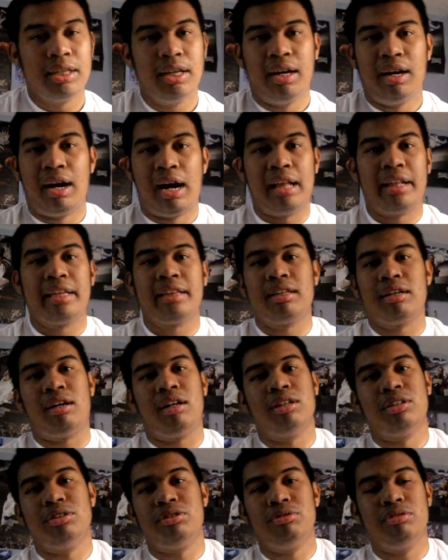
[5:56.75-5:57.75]
I like the Call
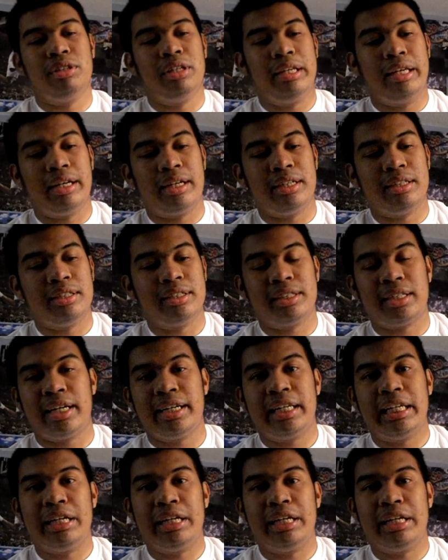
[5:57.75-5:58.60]
of Duty design here.